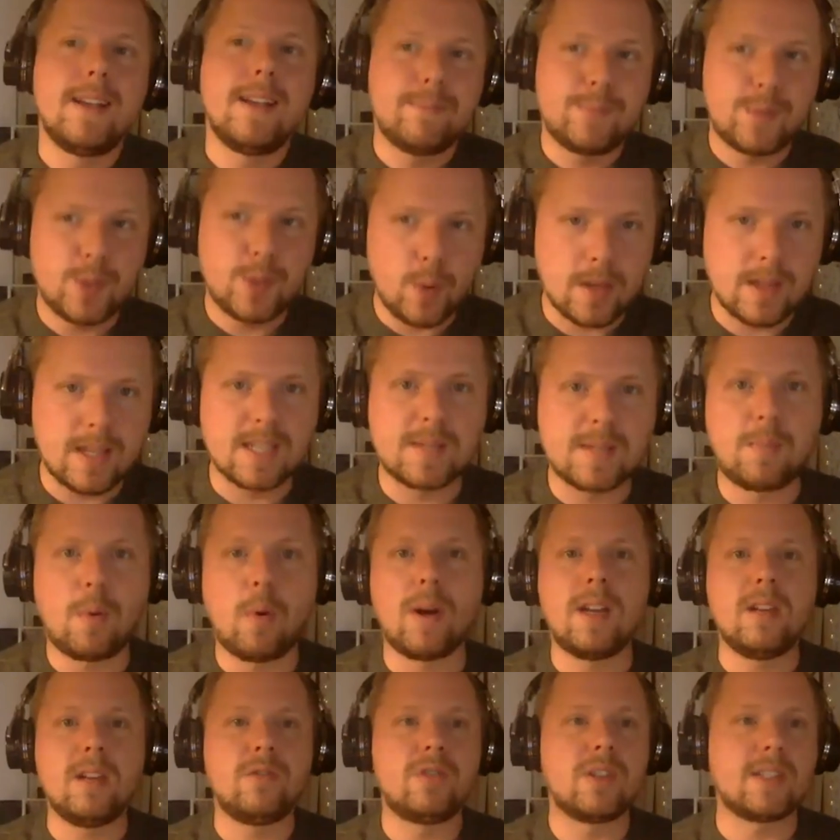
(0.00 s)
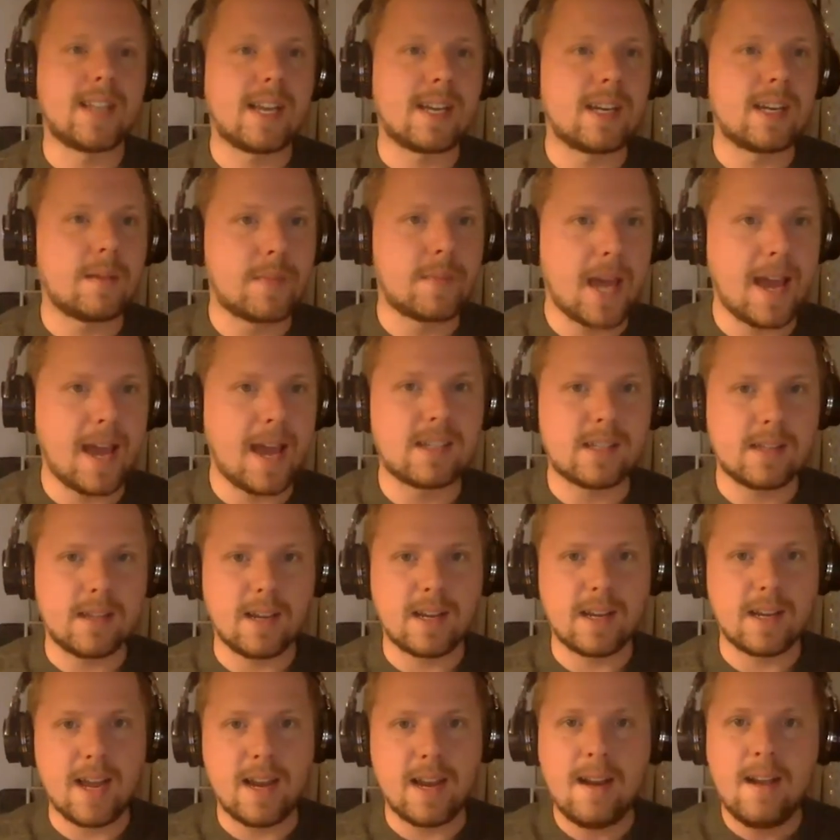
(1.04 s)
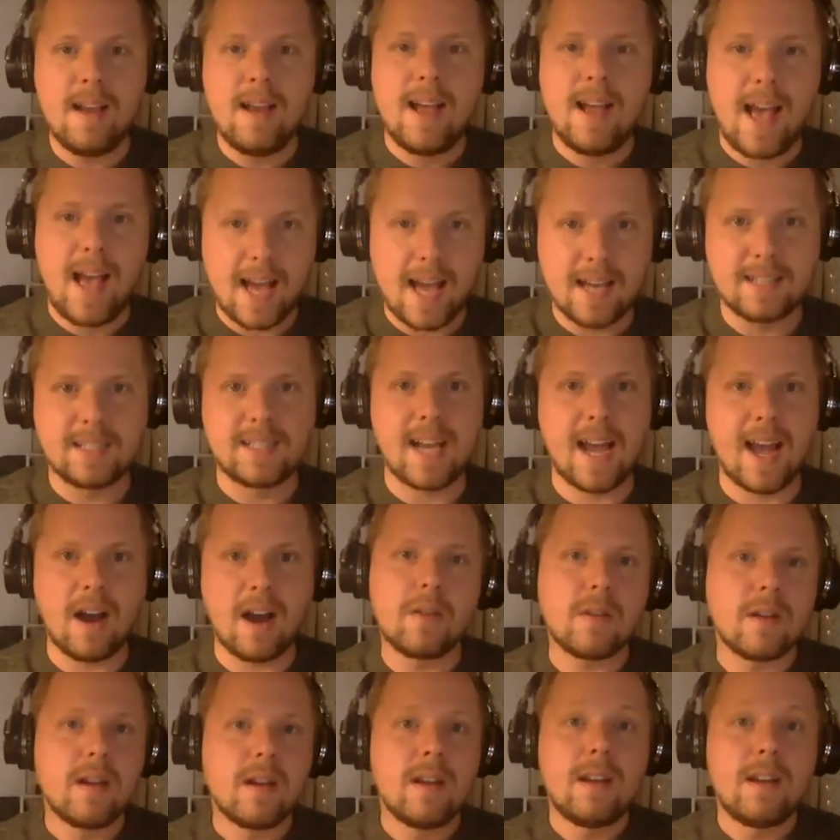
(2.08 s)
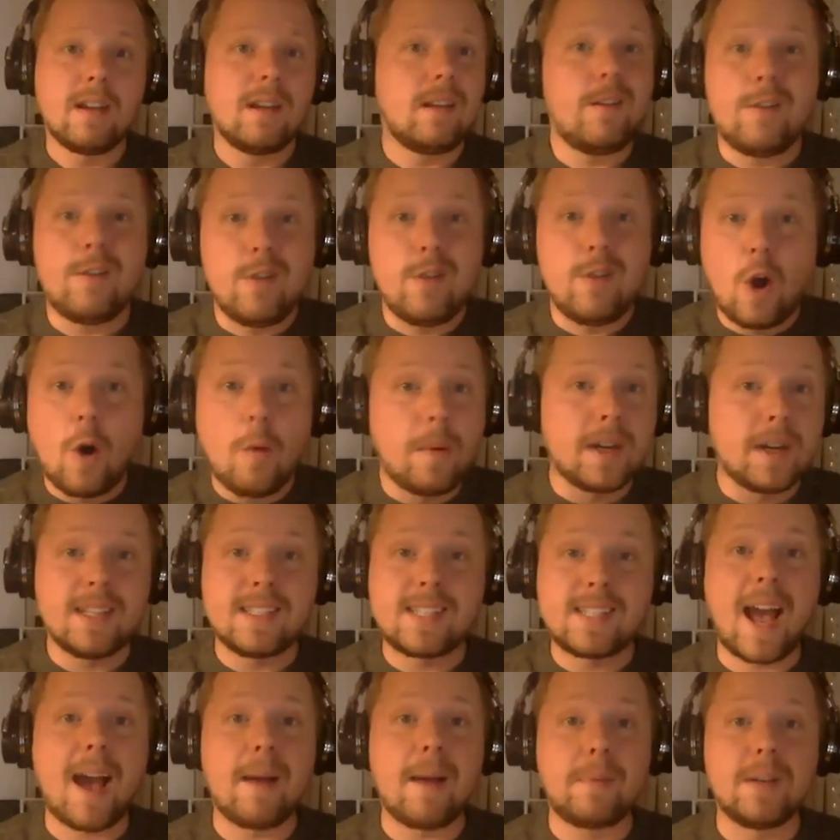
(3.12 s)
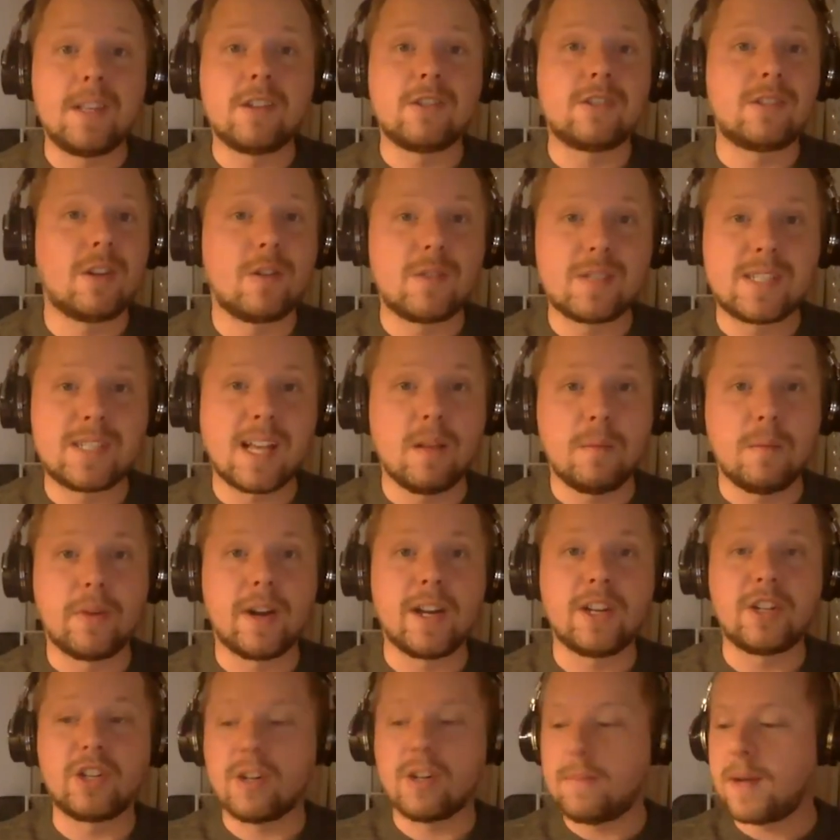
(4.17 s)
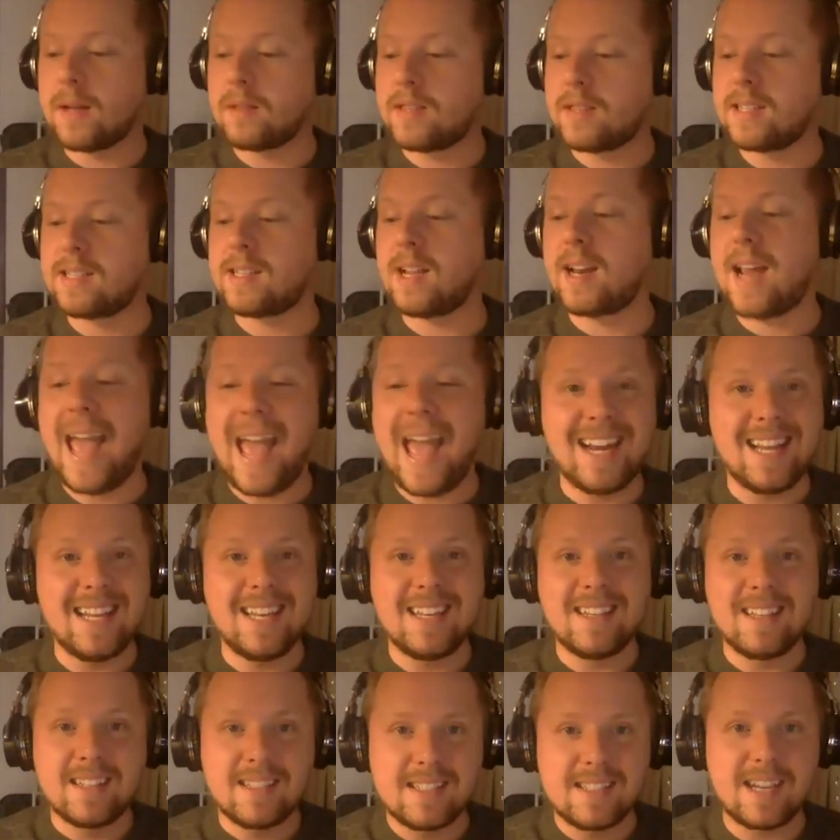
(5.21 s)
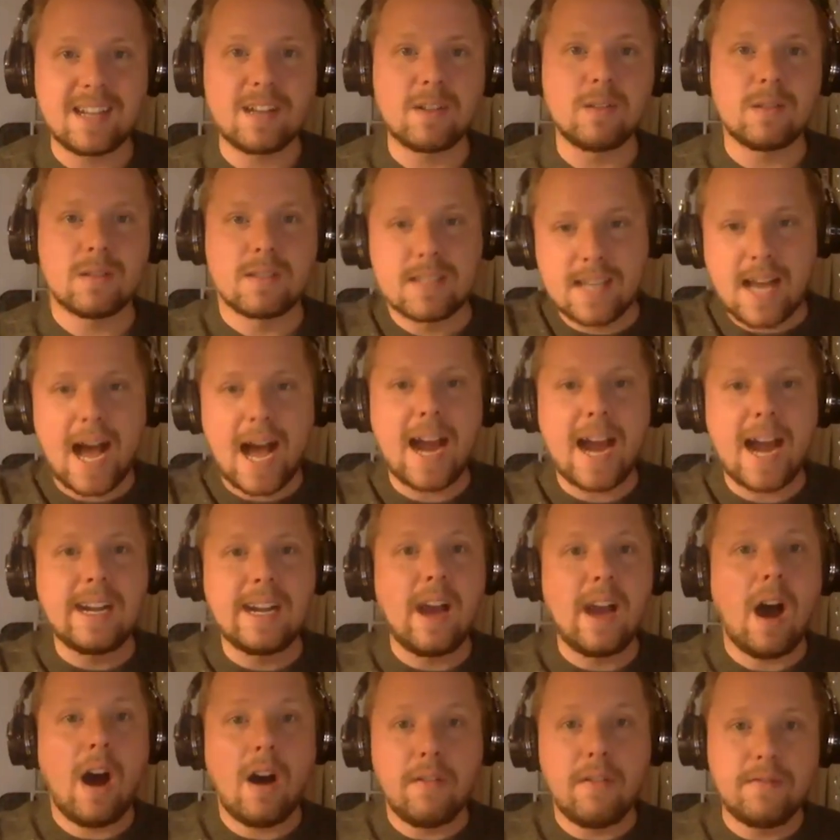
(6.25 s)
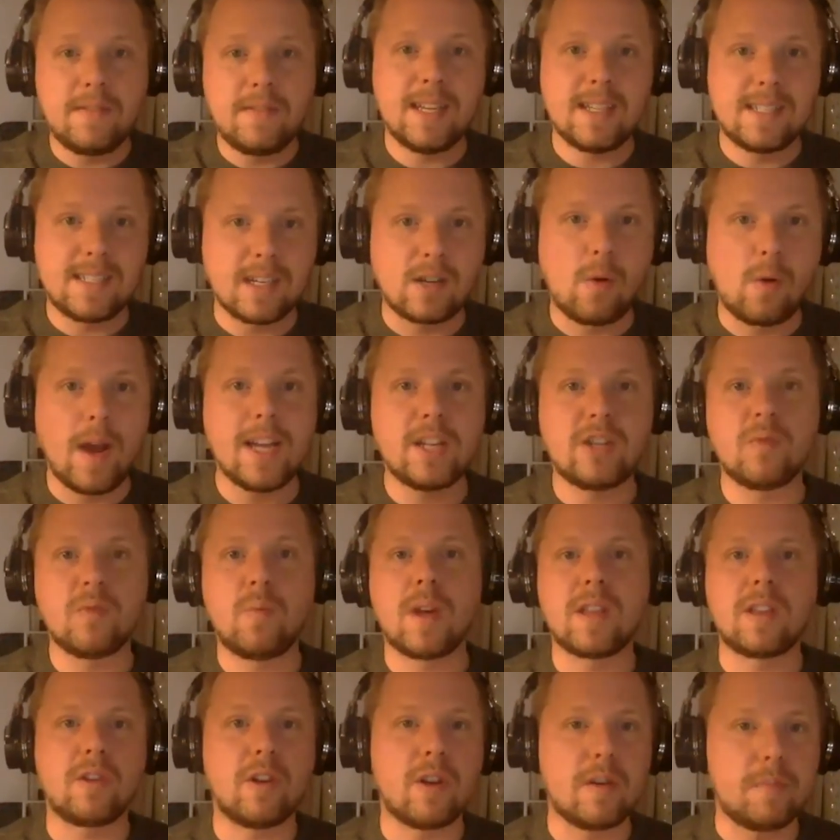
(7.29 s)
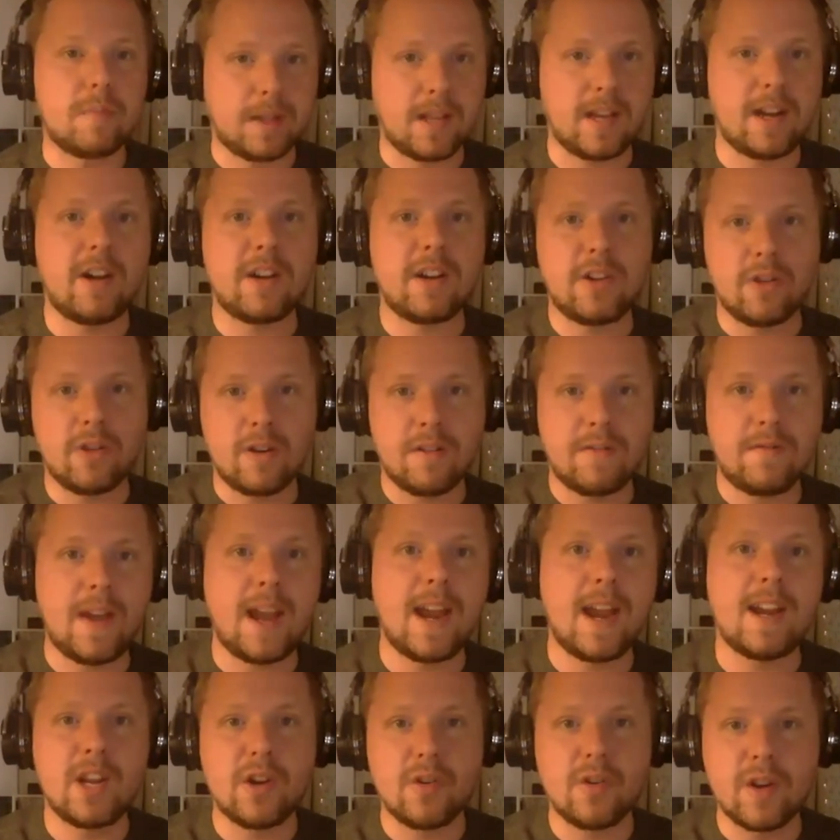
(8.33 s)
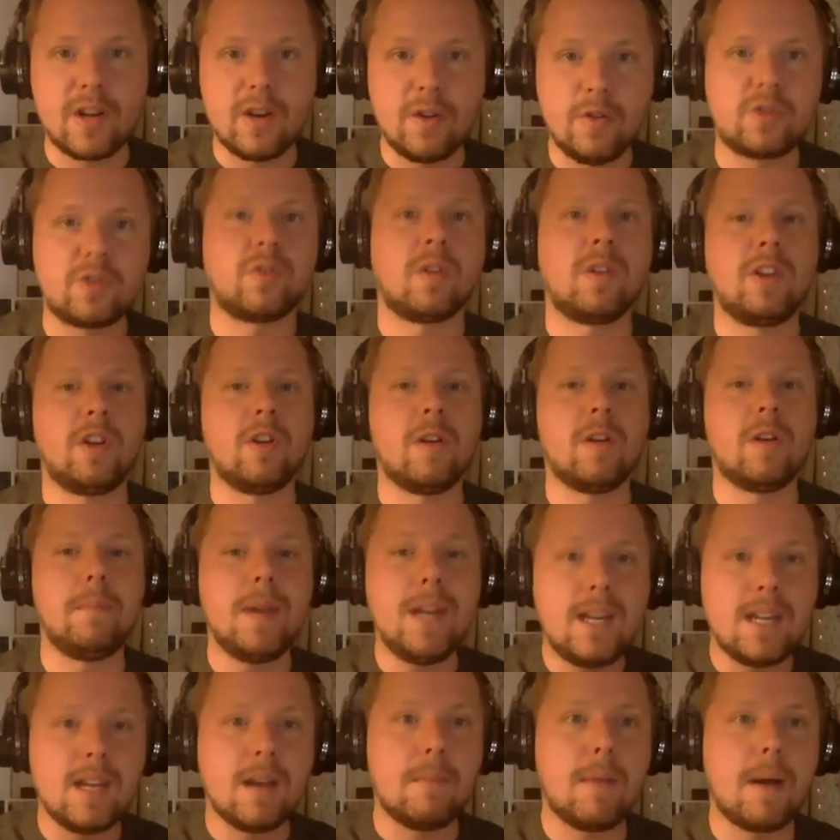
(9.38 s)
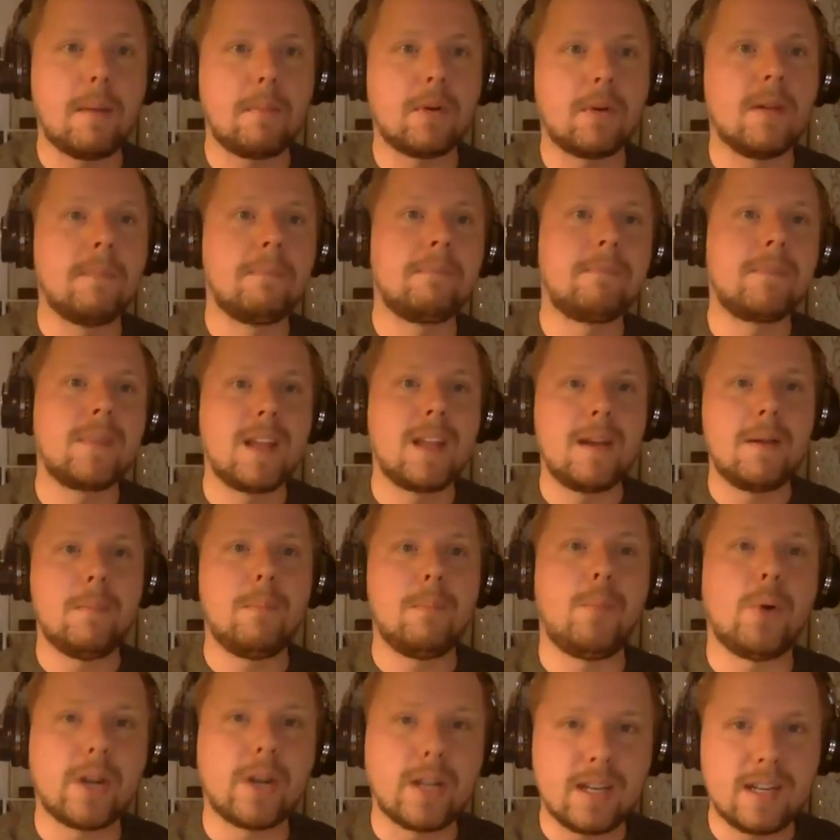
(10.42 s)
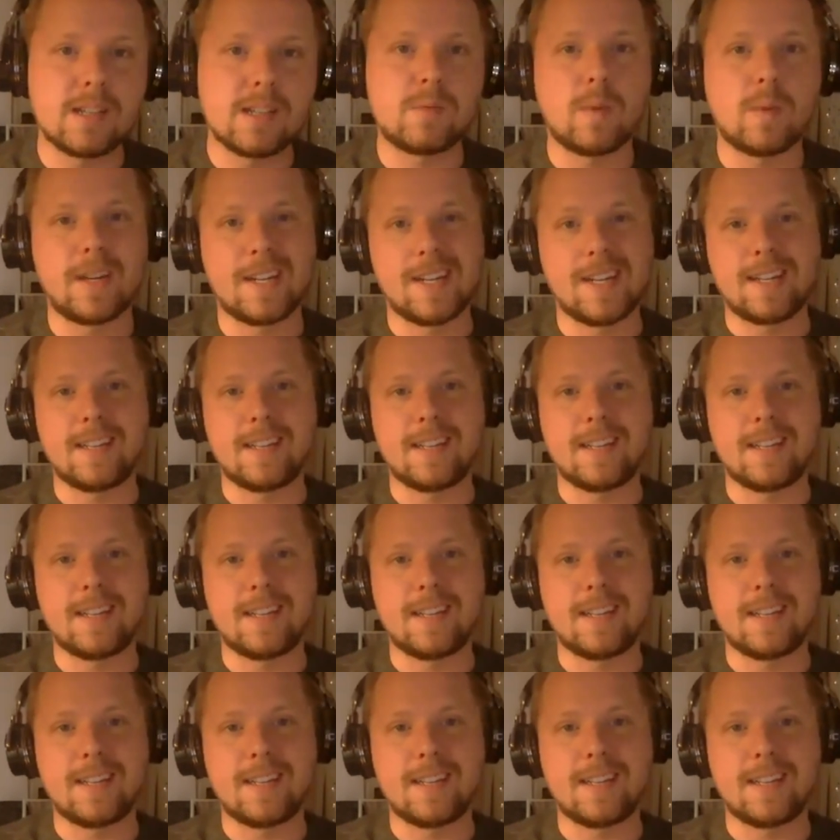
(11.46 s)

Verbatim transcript: So at this point, you just end up canceling it, head down. Nobody's happy. There's no celebration about this on any single side of this equation, whether you're a player, you're a fan, you're a neutral, you're a media member, but it is what it